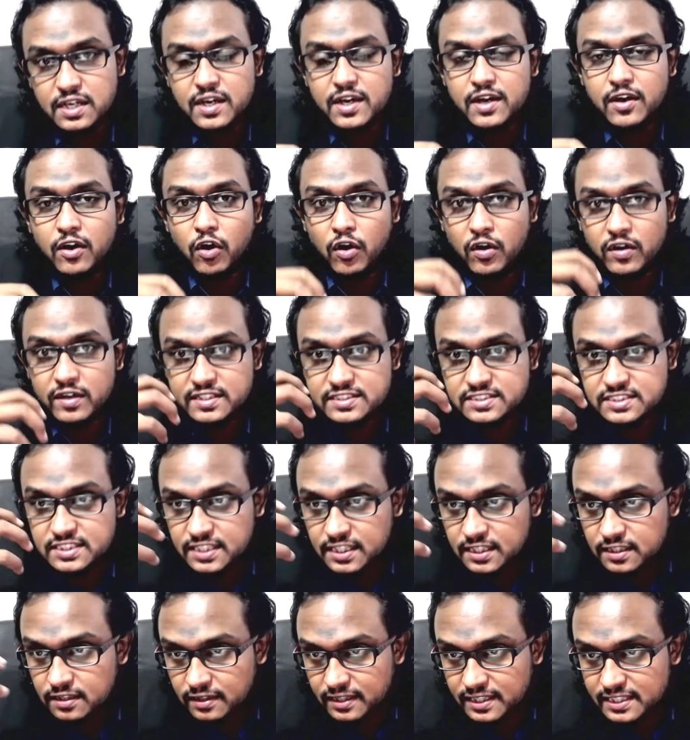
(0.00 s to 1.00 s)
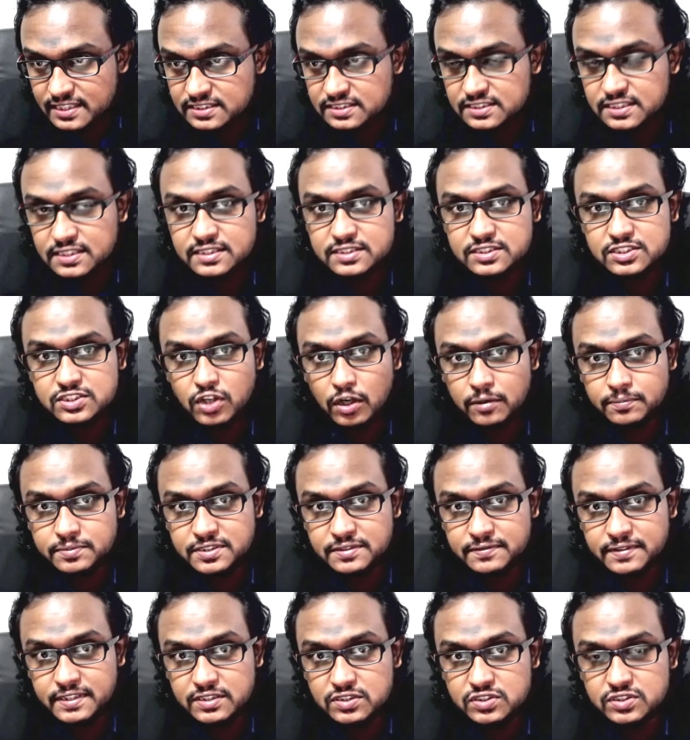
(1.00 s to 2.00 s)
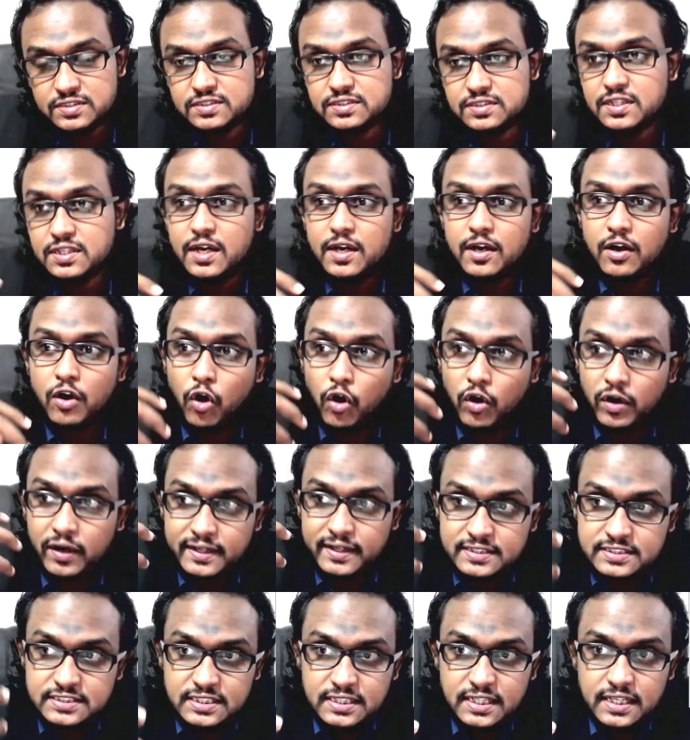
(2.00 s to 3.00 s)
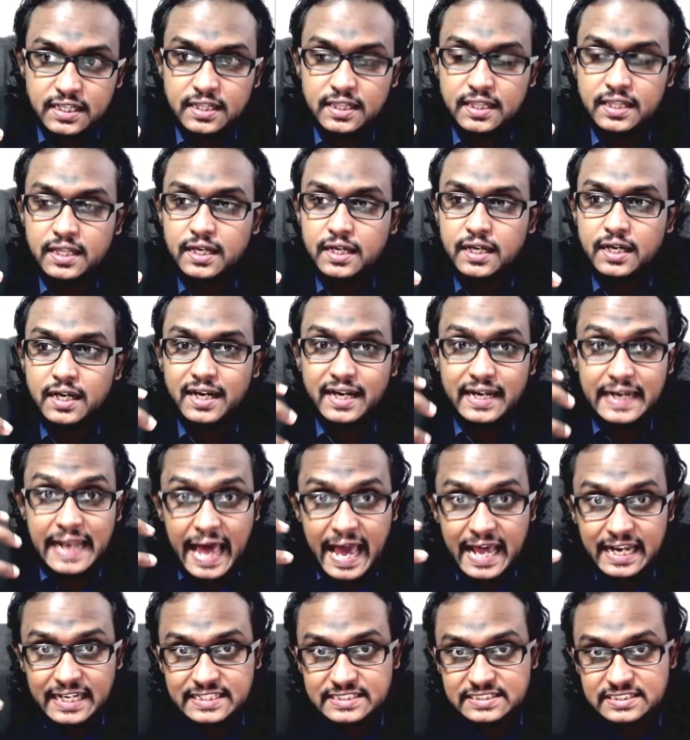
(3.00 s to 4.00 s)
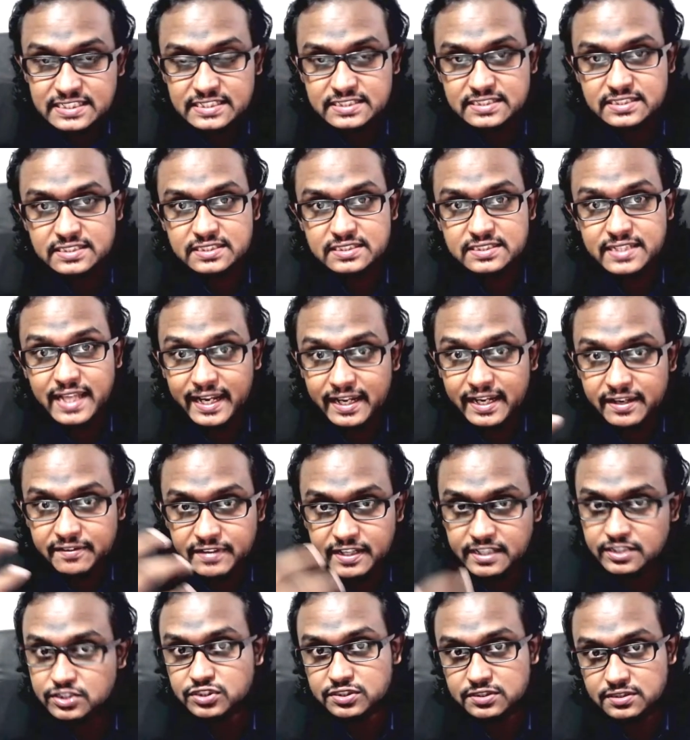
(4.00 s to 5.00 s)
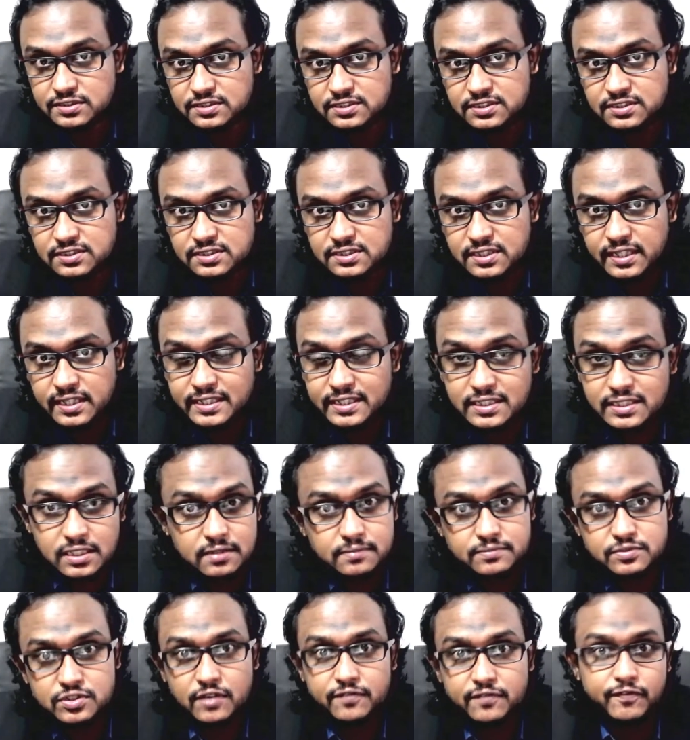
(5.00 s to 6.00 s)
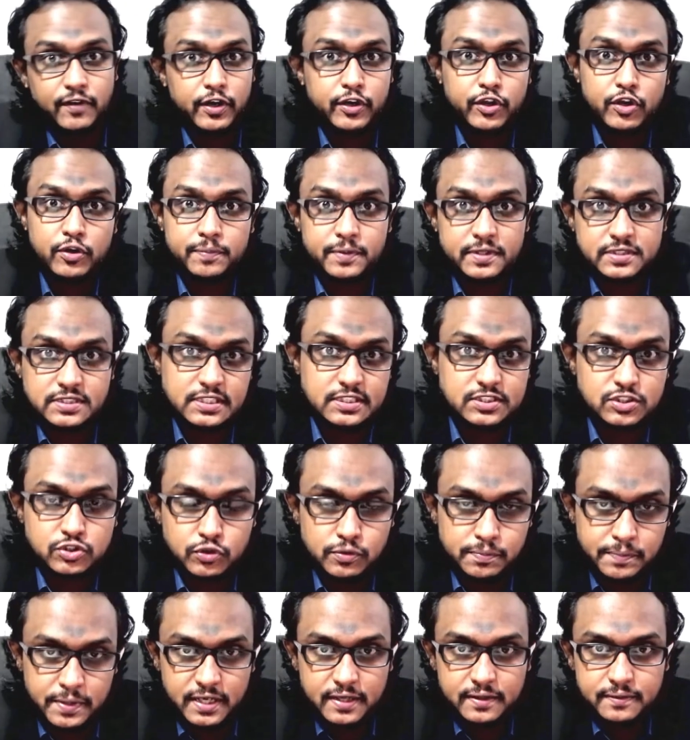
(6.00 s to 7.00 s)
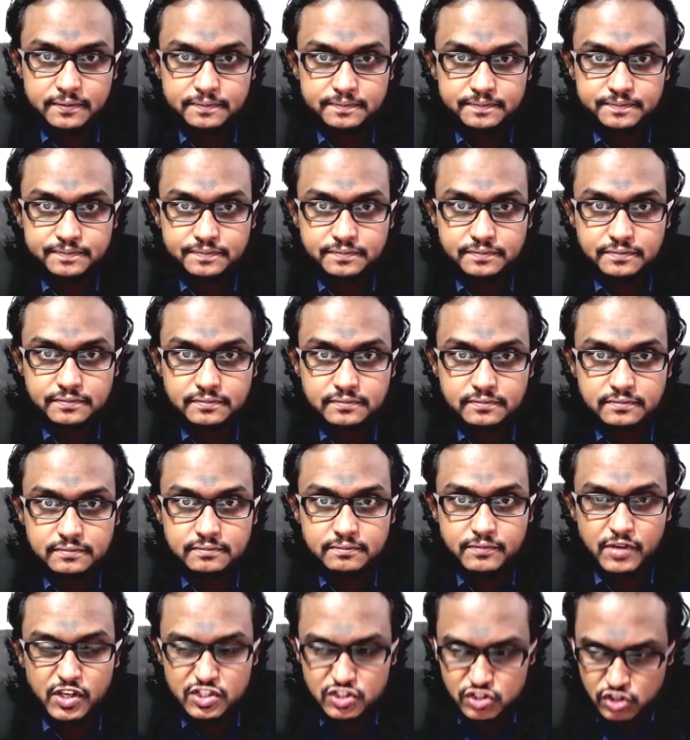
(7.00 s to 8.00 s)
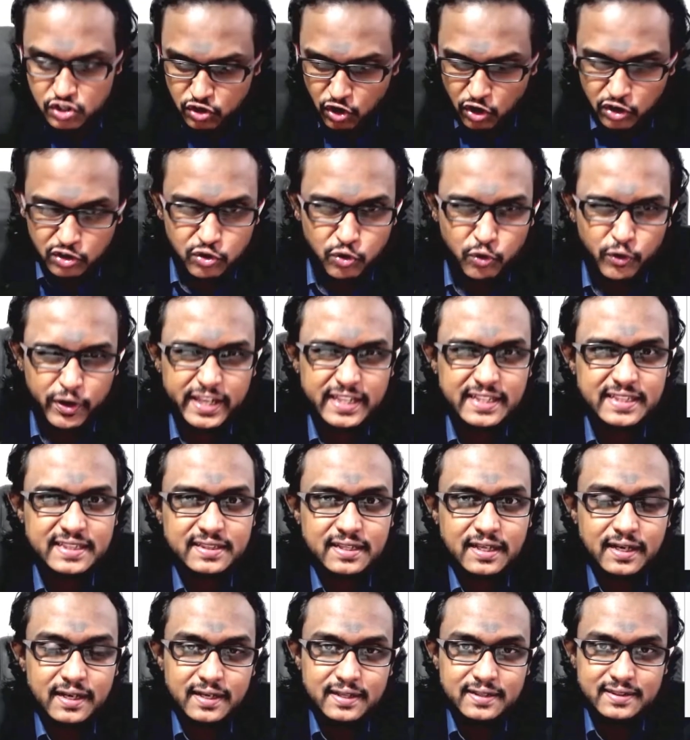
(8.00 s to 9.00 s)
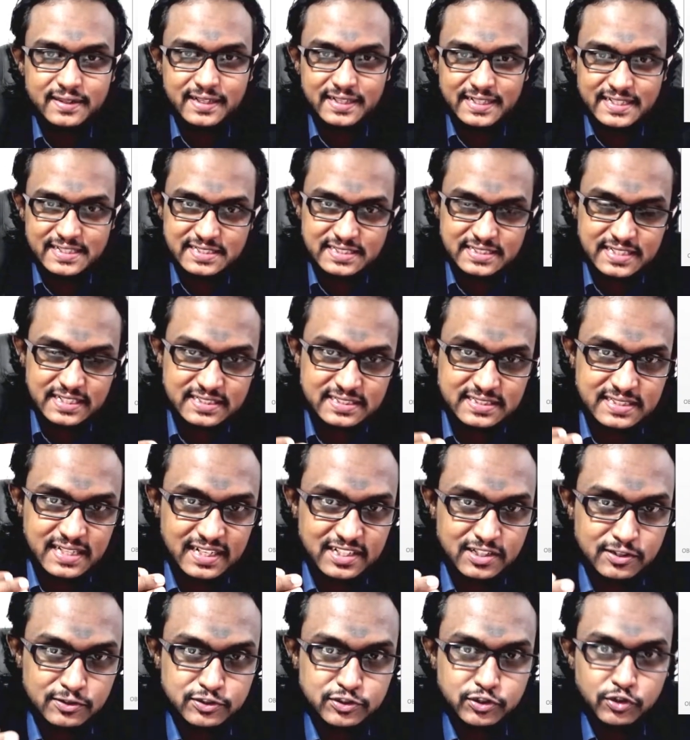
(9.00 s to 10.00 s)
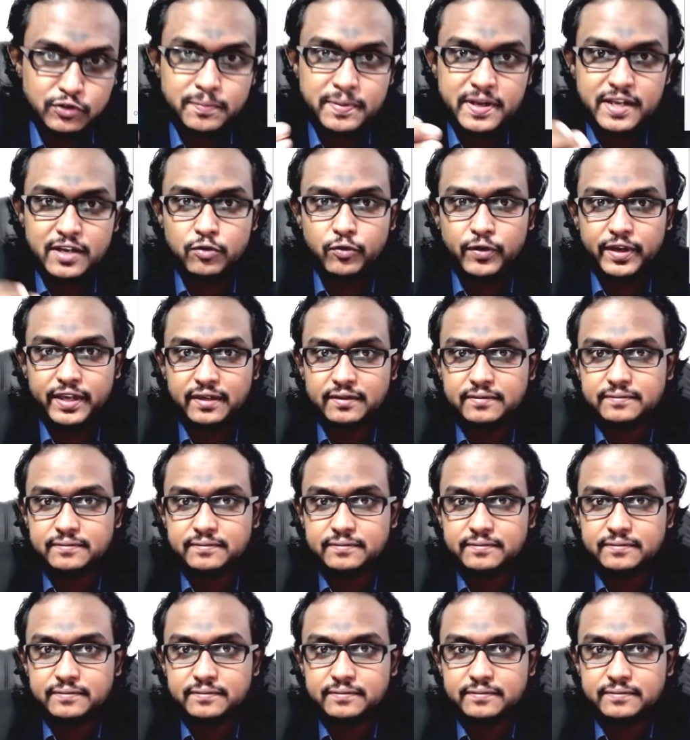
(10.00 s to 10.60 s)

original research observations, original analysis derivations in terms of what your project should be, because you're not going the distance that you should be going.